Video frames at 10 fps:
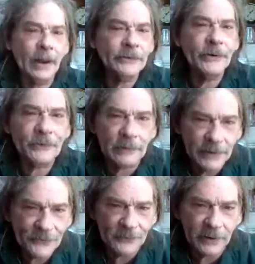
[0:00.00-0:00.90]
not just
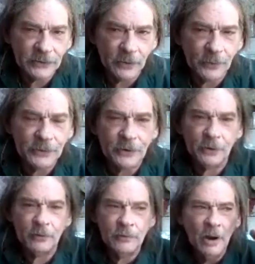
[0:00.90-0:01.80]
listening to the
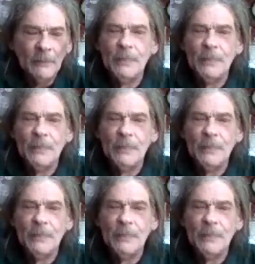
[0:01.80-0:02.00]
tune,